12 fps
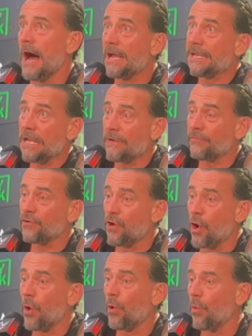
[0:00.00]
I never
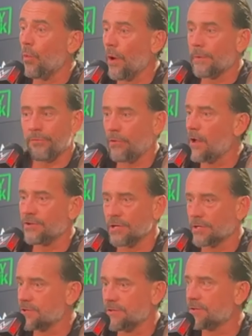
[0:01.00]
know what
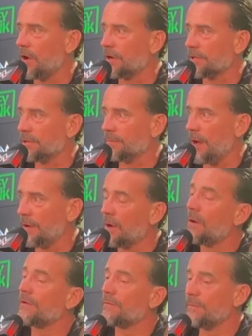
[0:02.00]
project she's talking about.
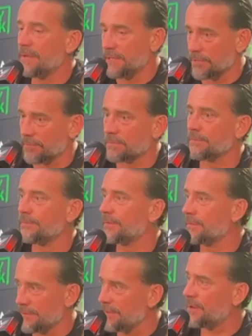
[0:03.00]
oh, I have a meeting with
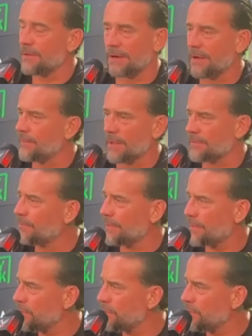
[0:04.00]
the Canadian, and I'm like, with